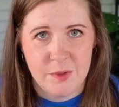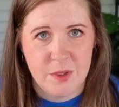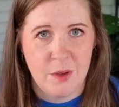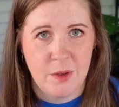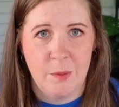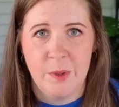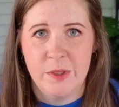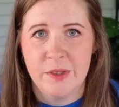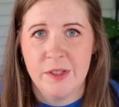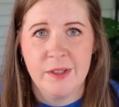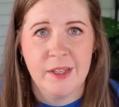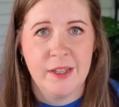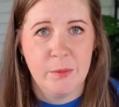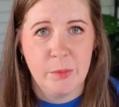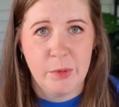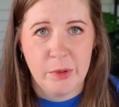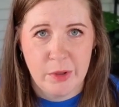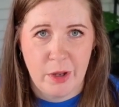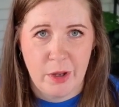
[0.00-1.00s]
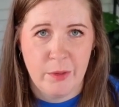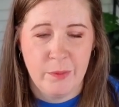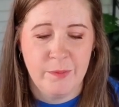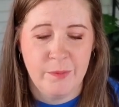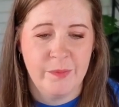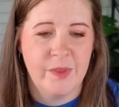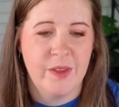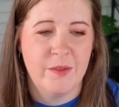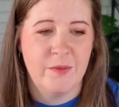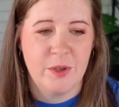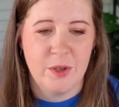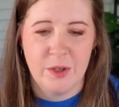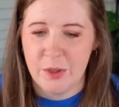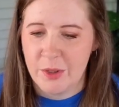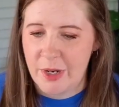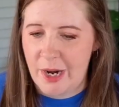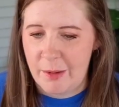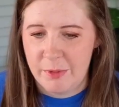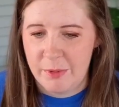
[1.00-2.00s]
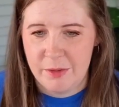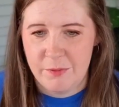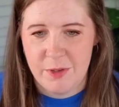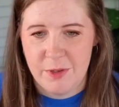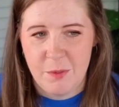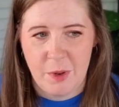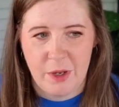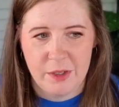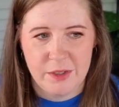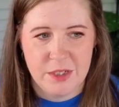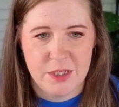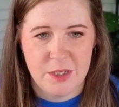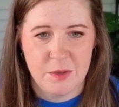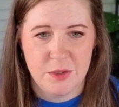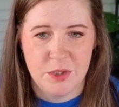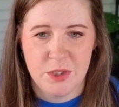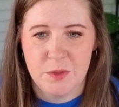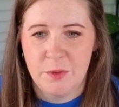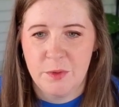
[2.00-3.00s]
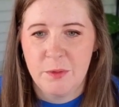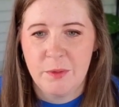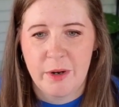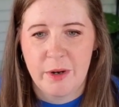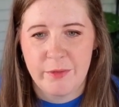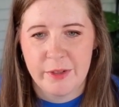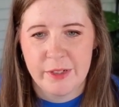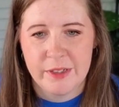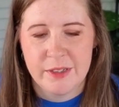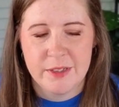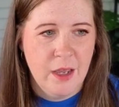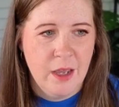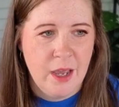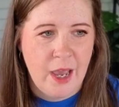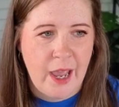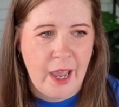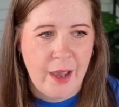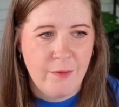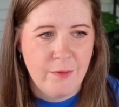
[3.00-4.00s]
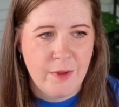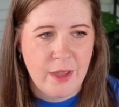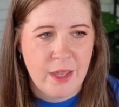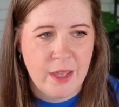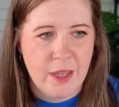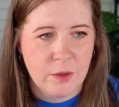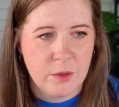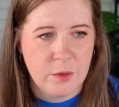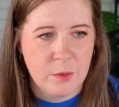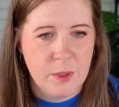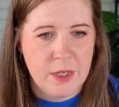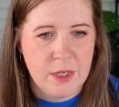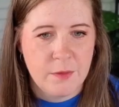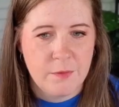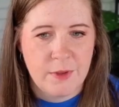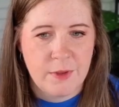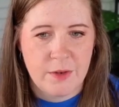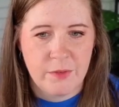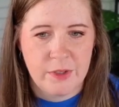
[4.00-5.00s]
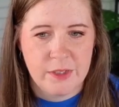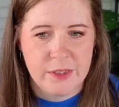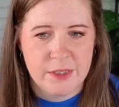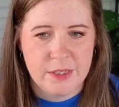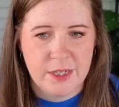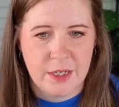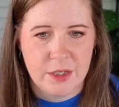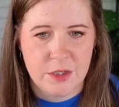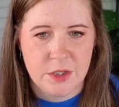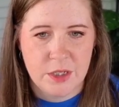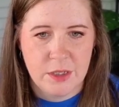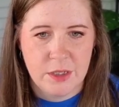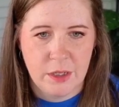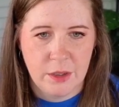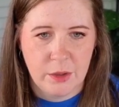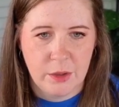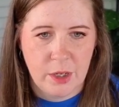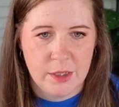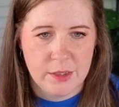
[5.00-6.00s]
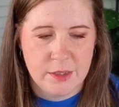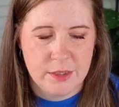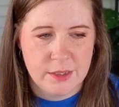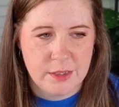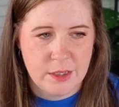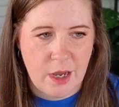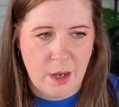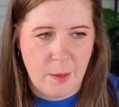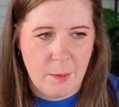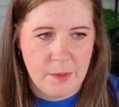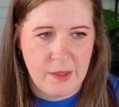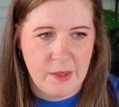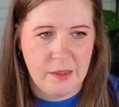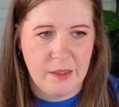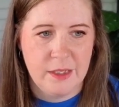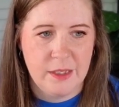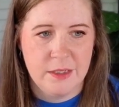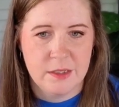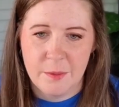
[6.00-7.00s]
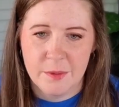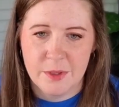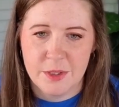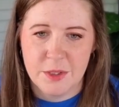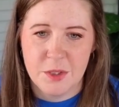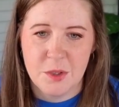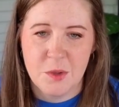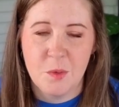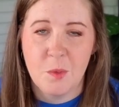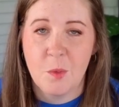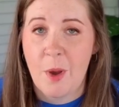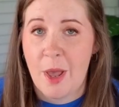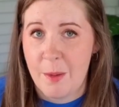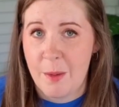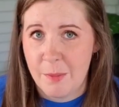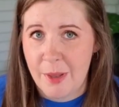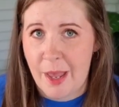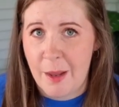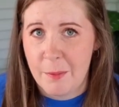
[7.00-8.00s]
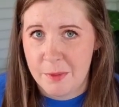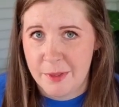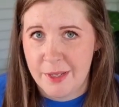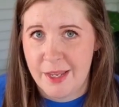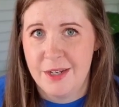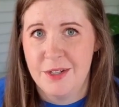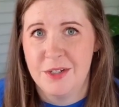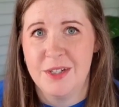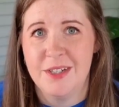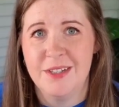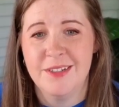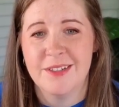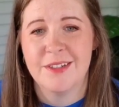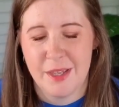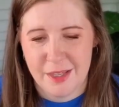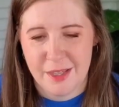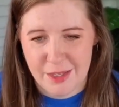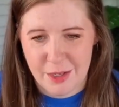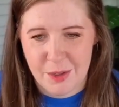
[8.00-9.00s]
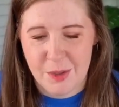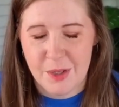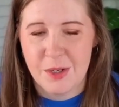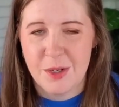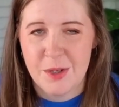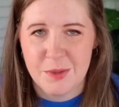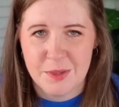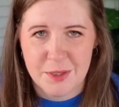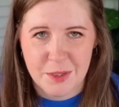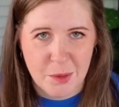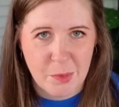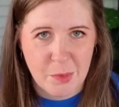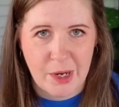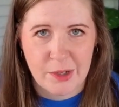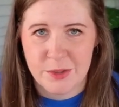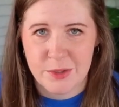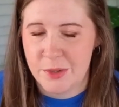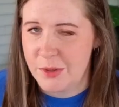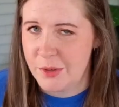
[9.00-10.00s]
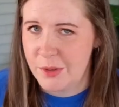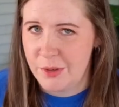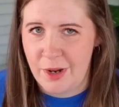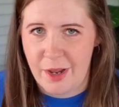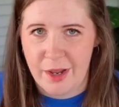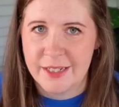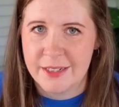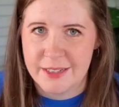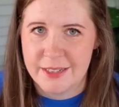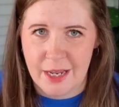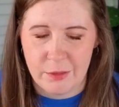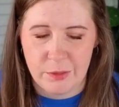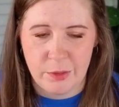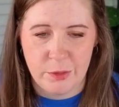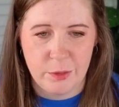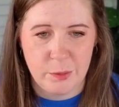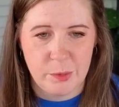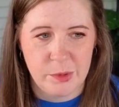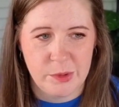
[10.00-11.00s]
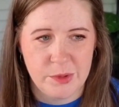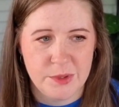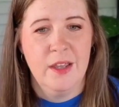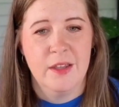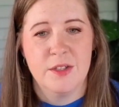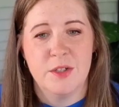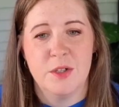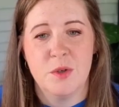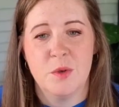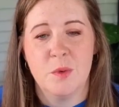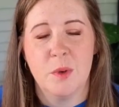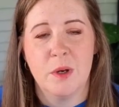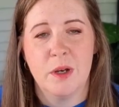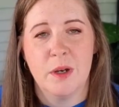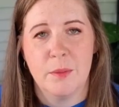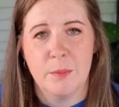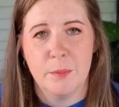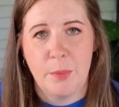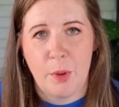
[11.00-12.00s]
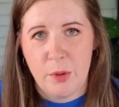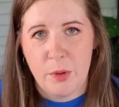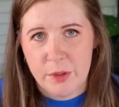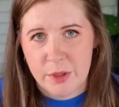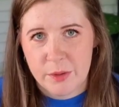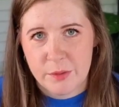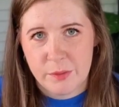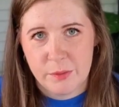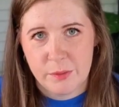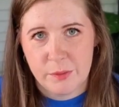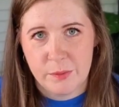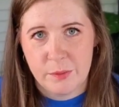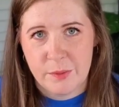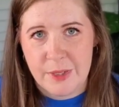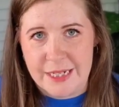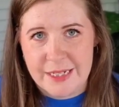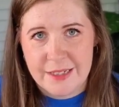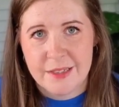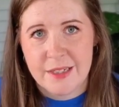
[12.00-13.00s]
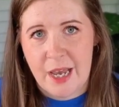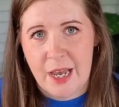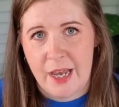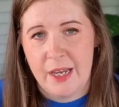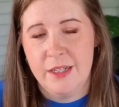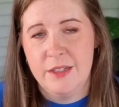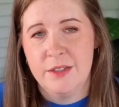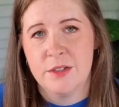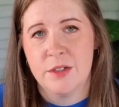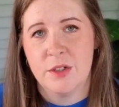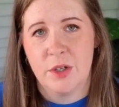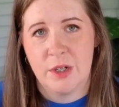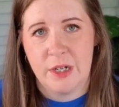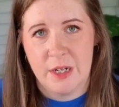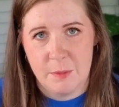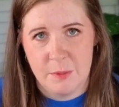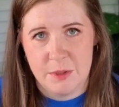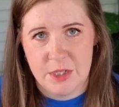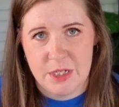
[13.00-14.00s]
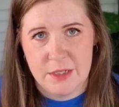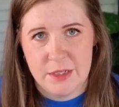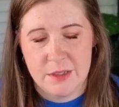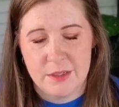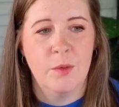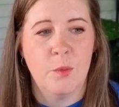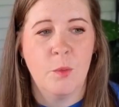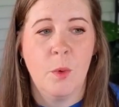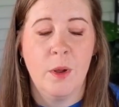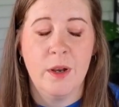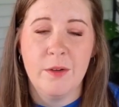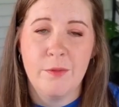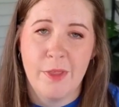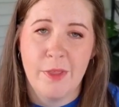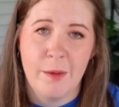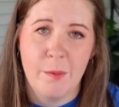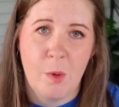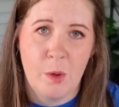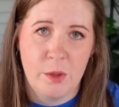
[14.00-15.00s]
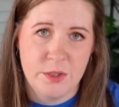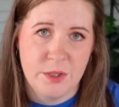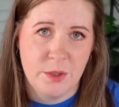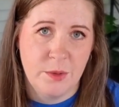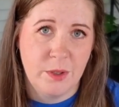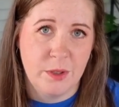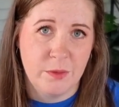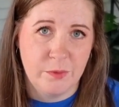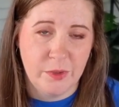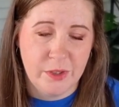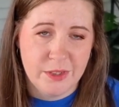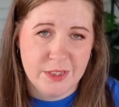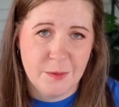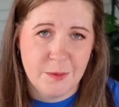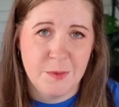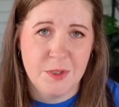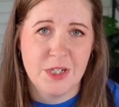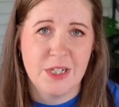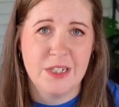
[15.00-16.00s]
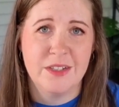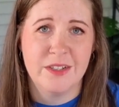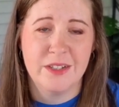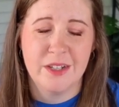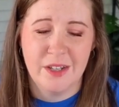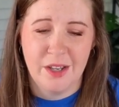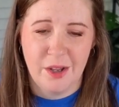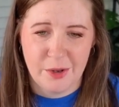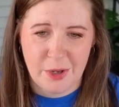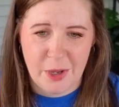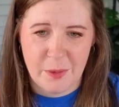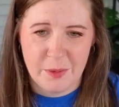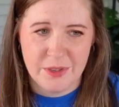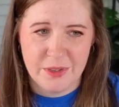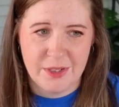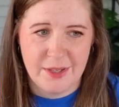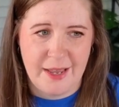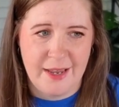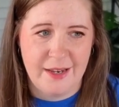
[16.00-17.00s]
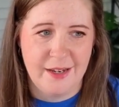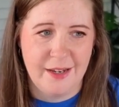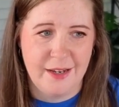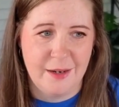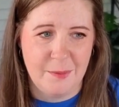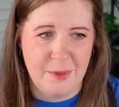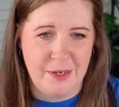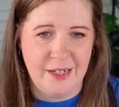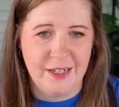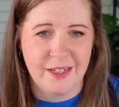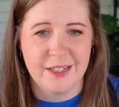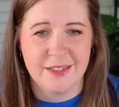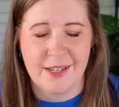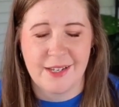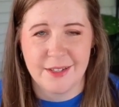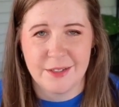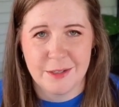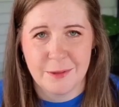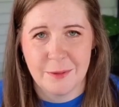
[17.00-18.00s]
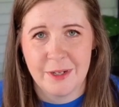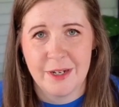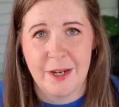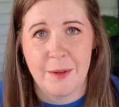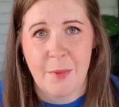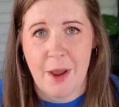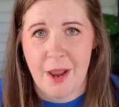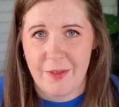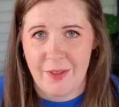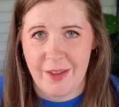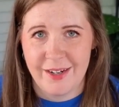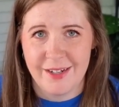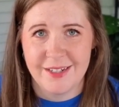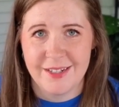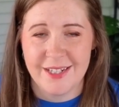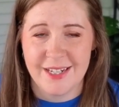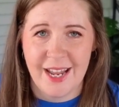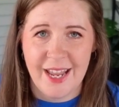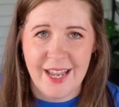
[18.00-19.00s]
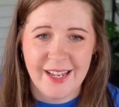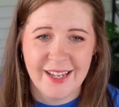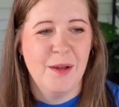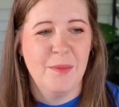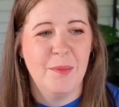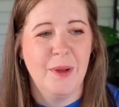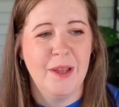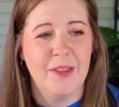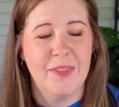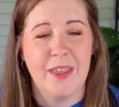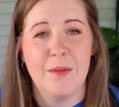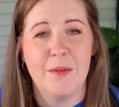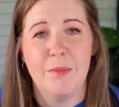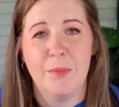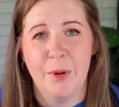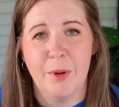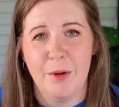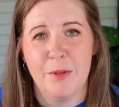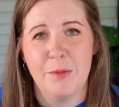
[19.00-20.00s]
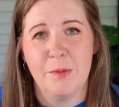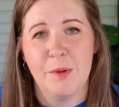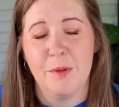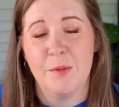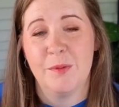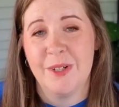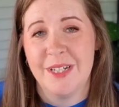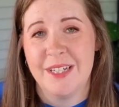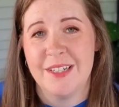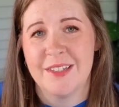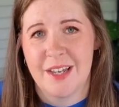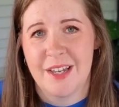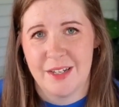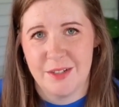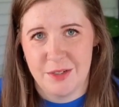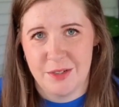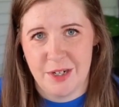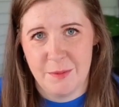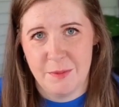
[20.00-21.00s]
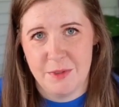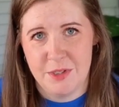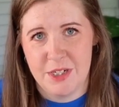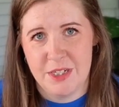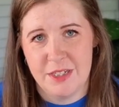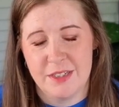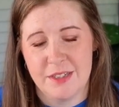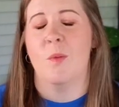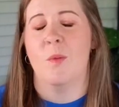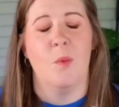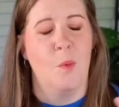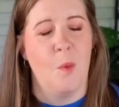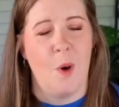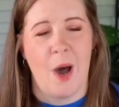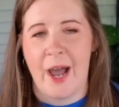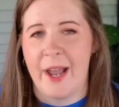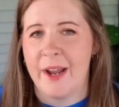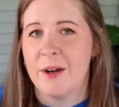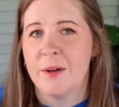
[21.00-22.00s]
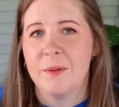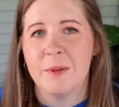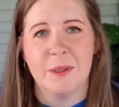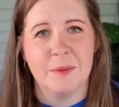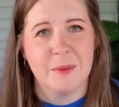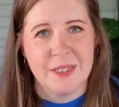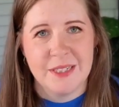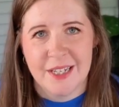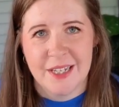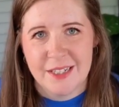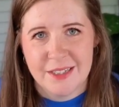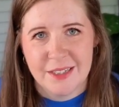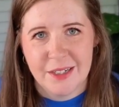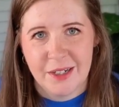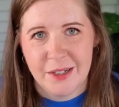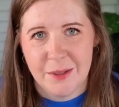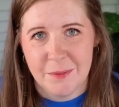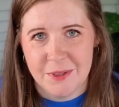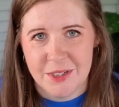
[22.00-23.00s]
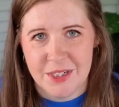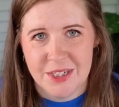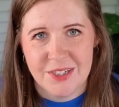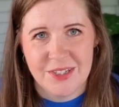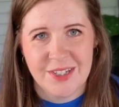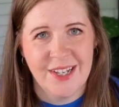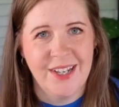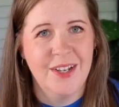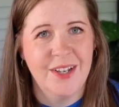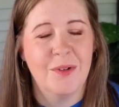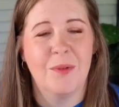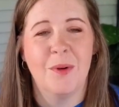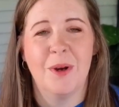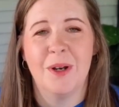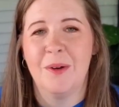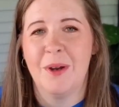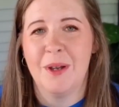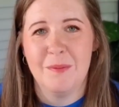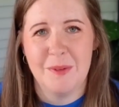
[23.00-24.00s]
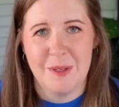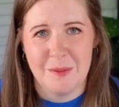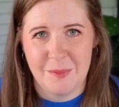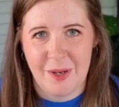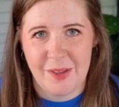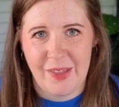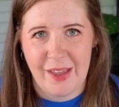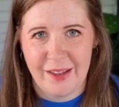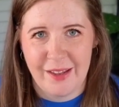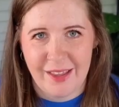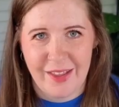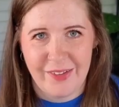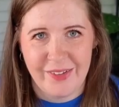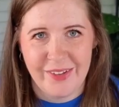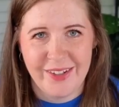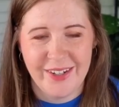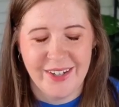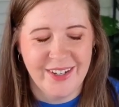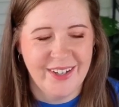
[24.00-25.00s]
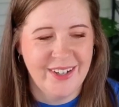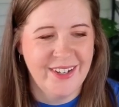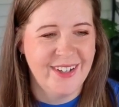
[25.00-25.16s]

So I'll put the link below. You can grab it if you want to. Just for reference, I have a quick favorites section across the top that lists the two web applications that you can use in your browser. They're not downloadables to bulk resize your images. One of them also converts images. I'll go into that in a minute because that's the one I'm highlighting today, but they both will resize your images. Why are we resizing our images? What do I mean by that, Caitlin?